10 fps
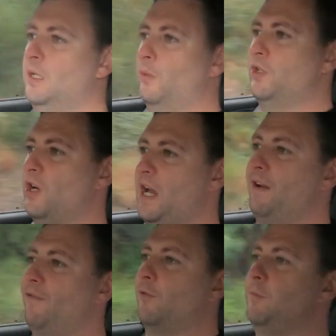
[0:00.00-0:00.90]
which I
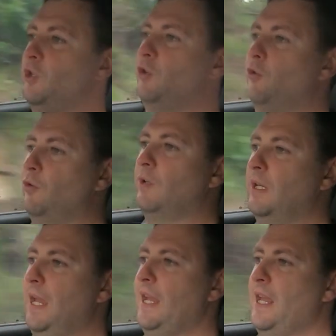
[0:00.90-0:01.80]
had from new
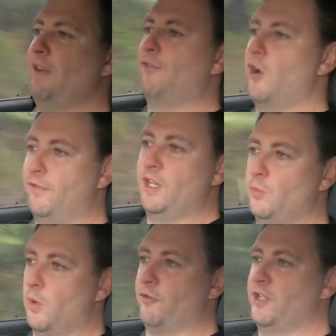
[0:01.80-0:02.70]
and had 5 years
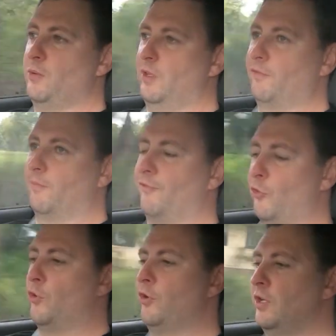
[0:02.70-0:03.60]
warranty with from
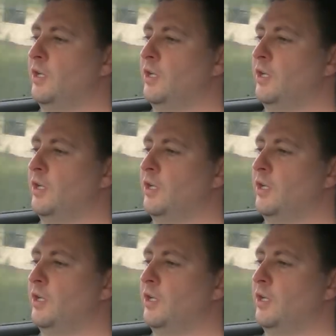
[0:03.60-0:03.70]
Ford,